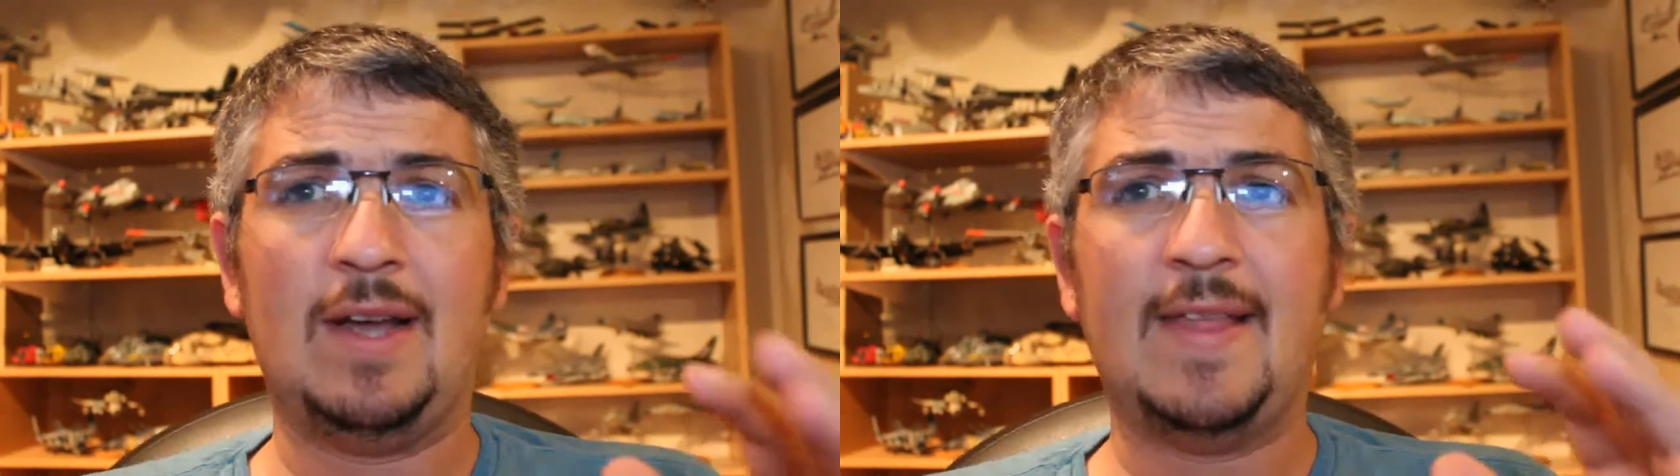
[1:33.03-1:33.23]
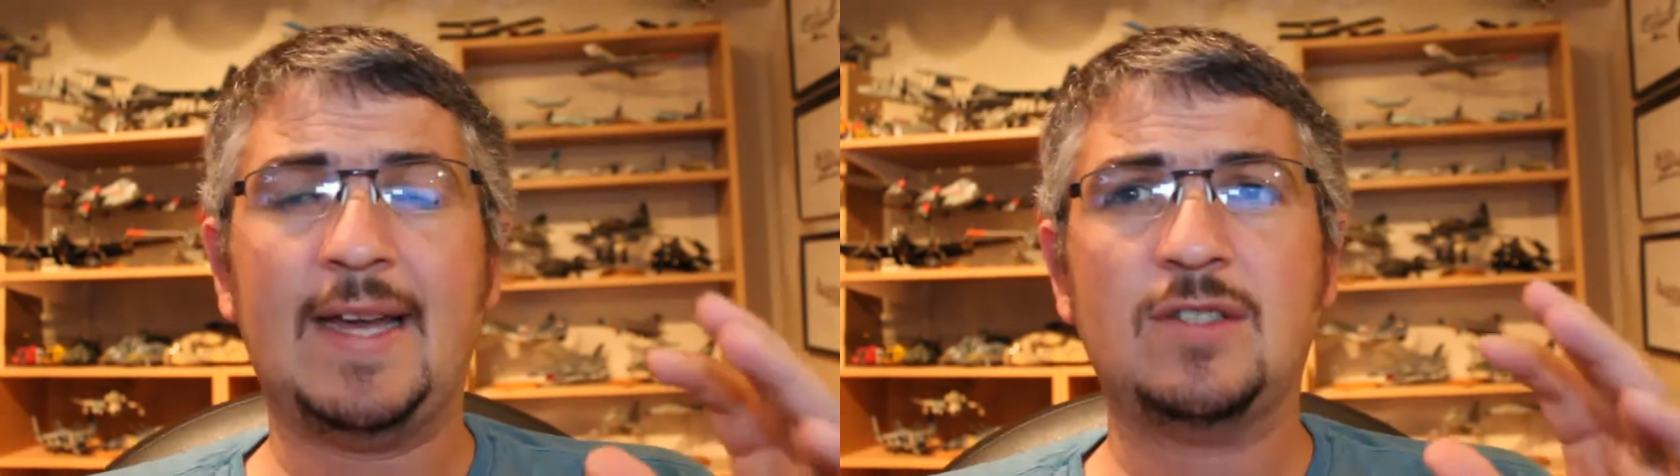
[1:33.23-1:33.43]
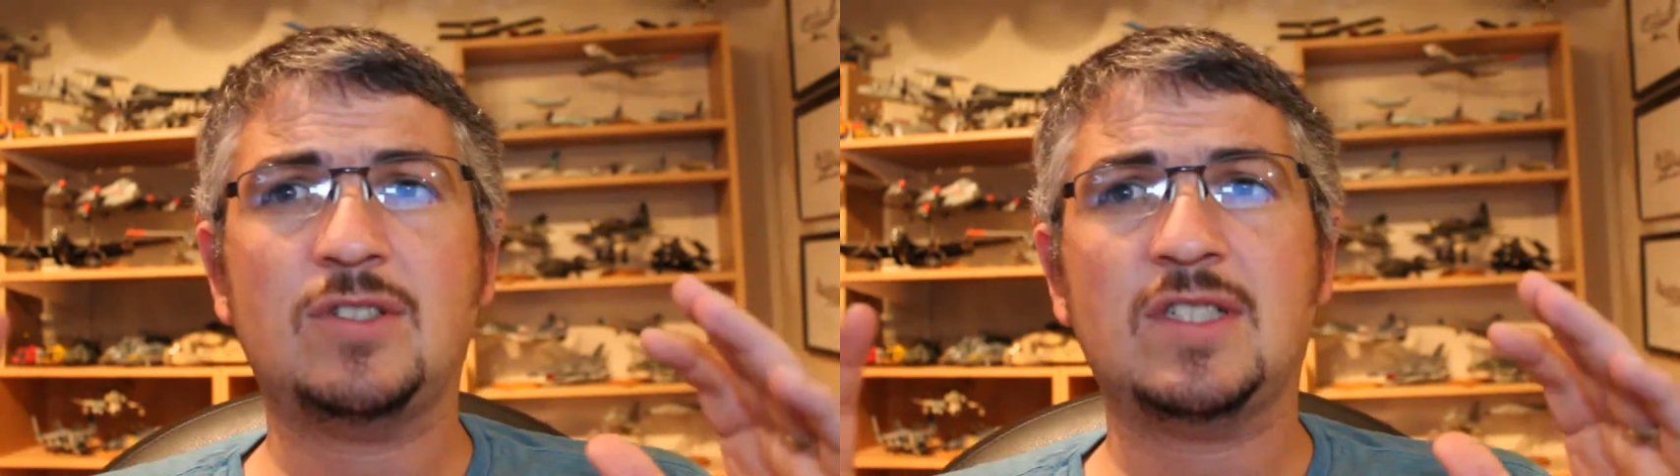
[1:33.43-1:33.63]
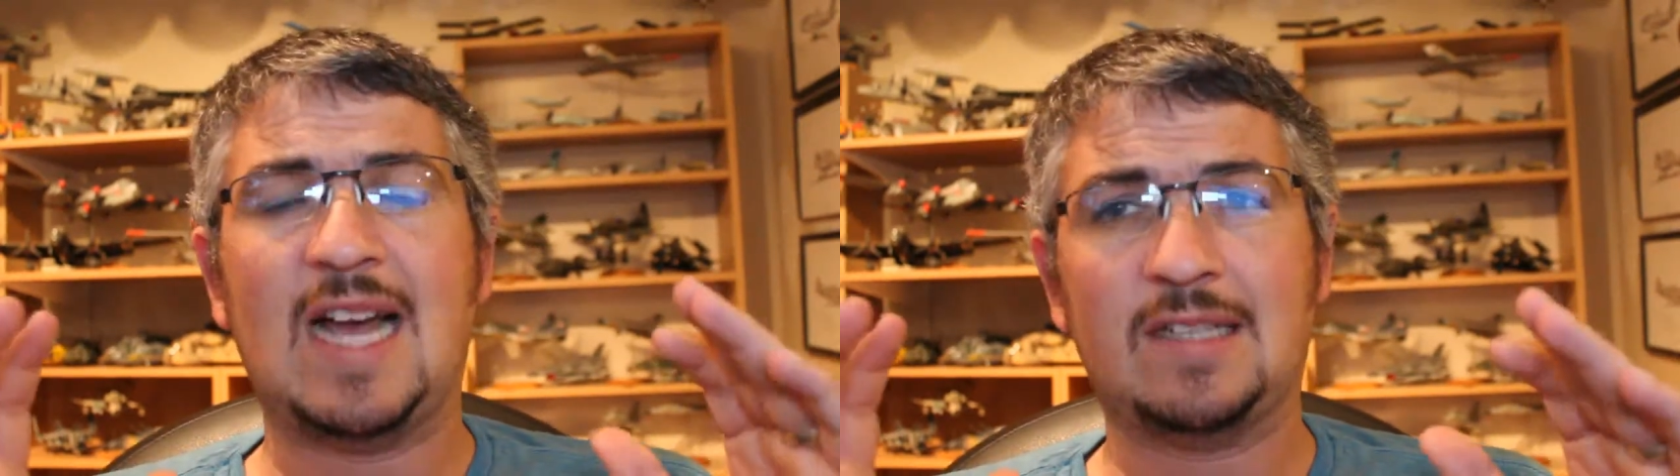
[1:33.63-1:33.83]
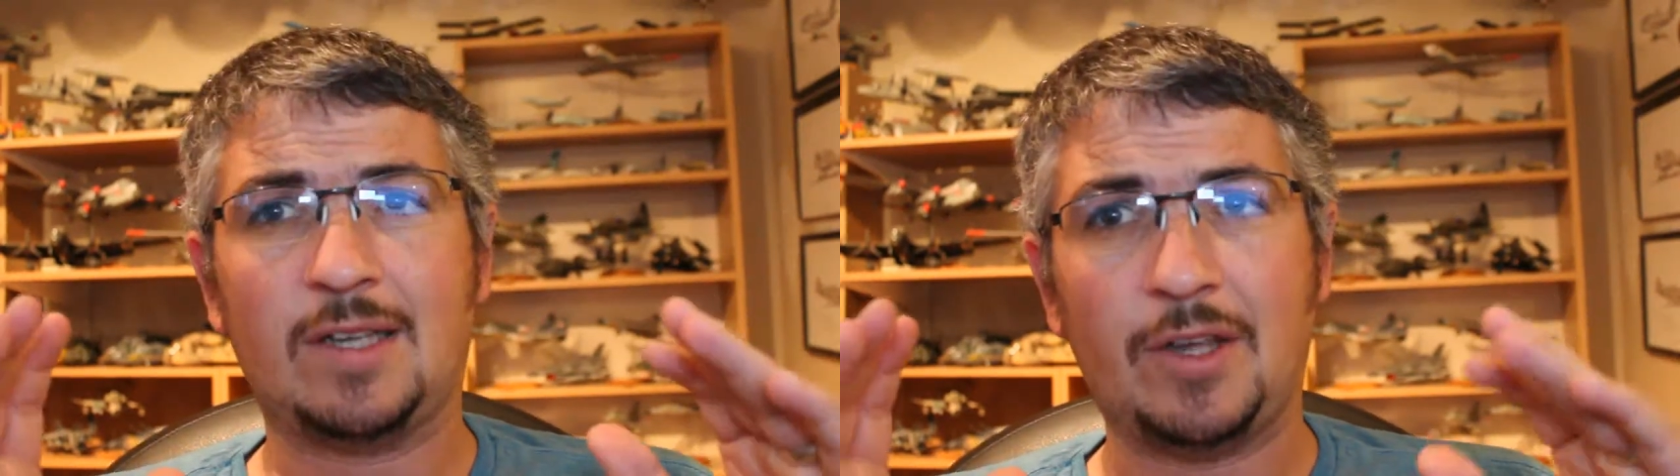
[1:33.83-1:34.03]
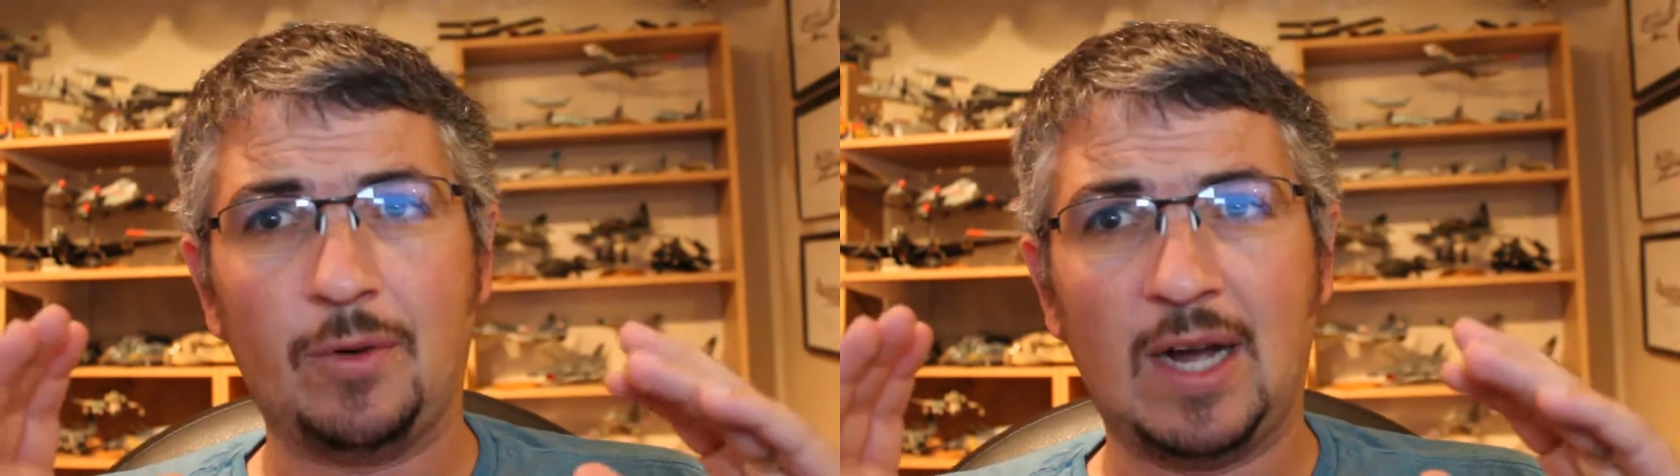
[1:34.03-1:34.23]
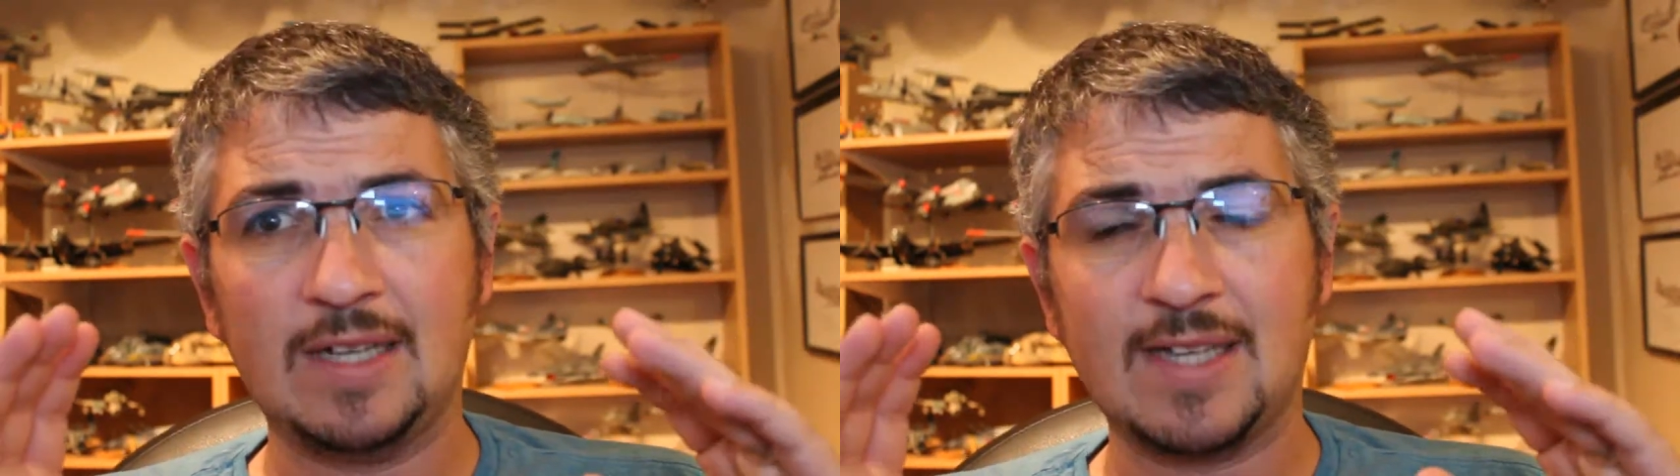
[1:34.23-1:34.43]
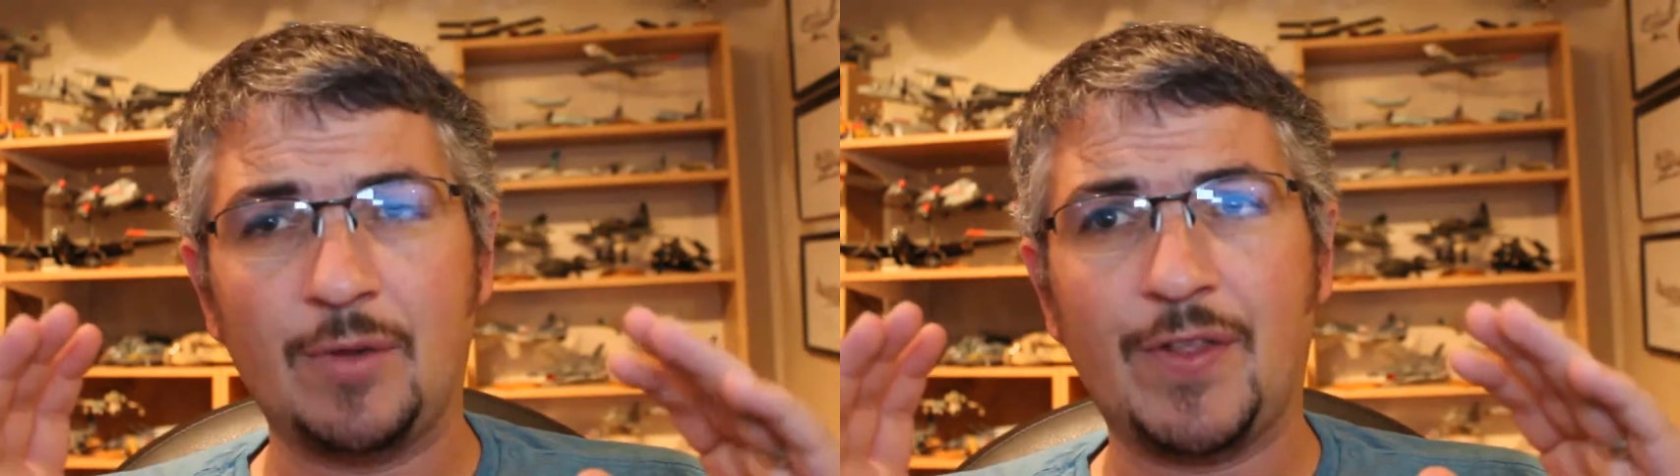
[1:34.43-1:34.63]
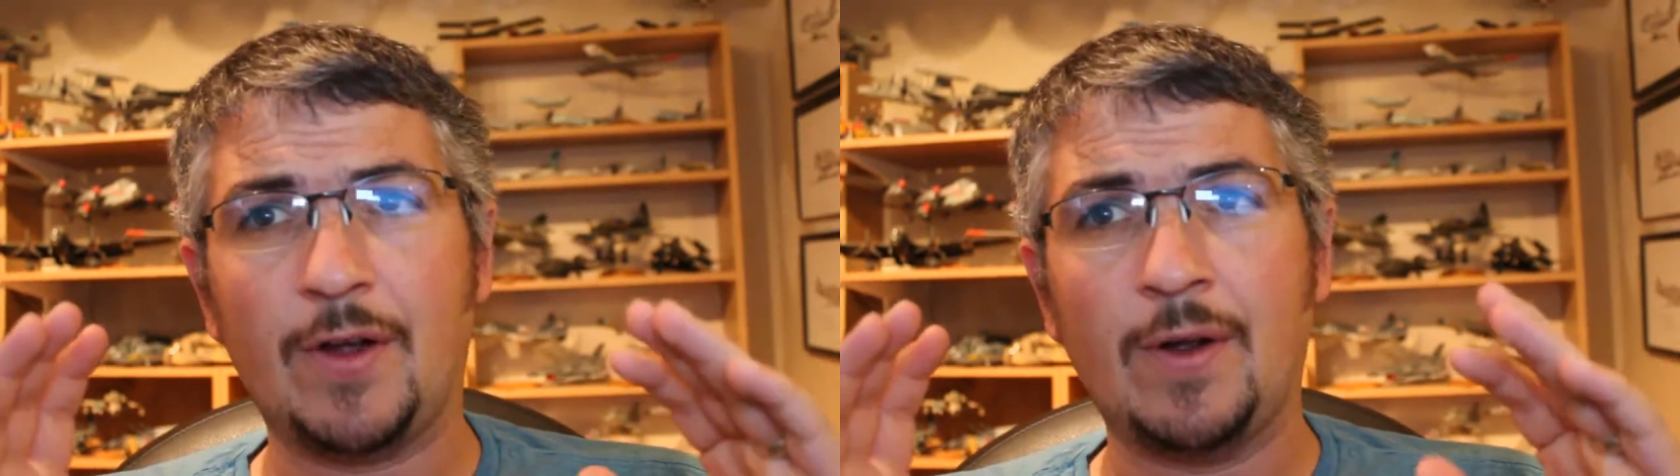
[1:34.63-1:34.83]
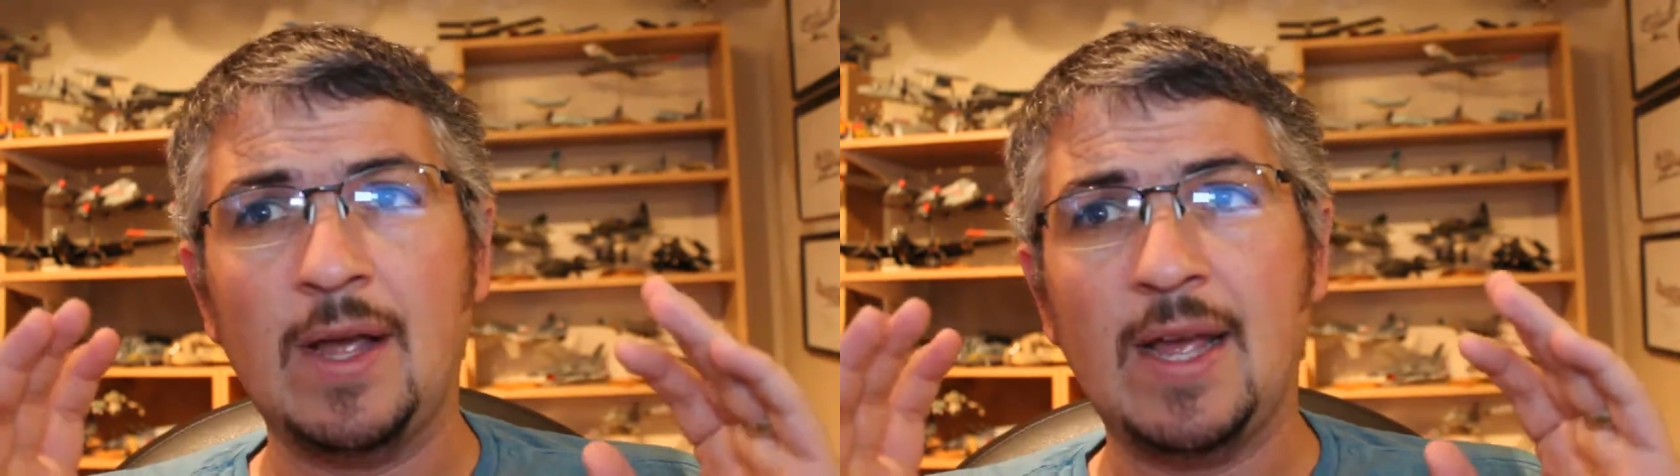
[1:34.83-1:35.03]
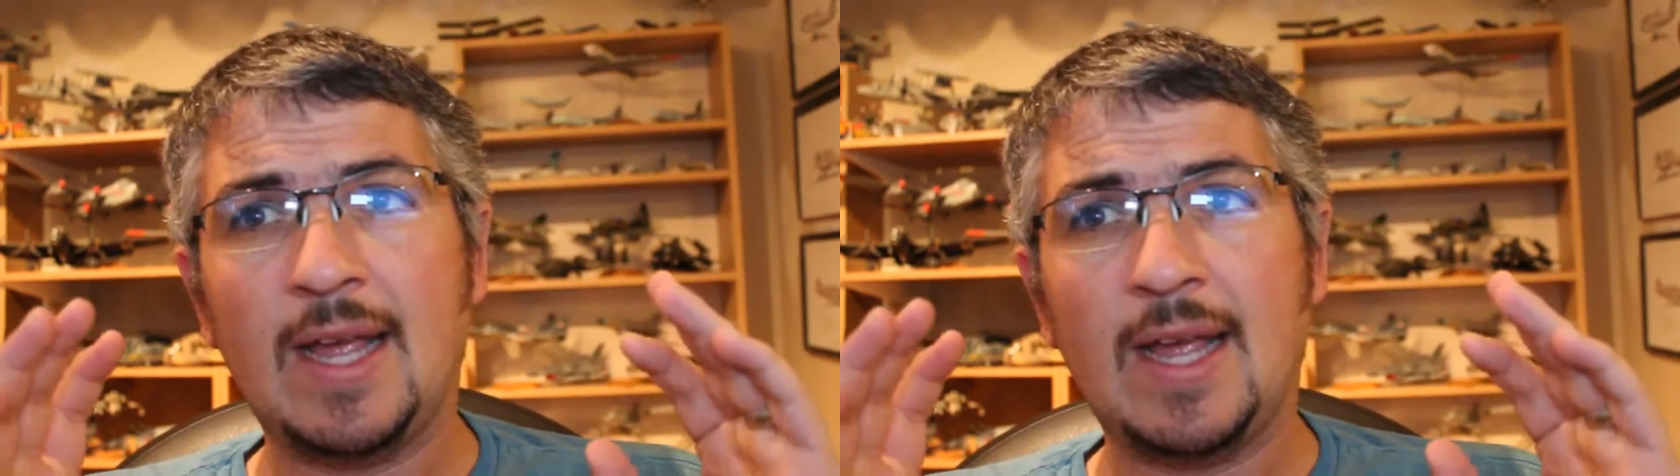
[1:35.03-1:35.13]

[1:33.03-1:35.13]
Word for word: and that is just asking you guys out there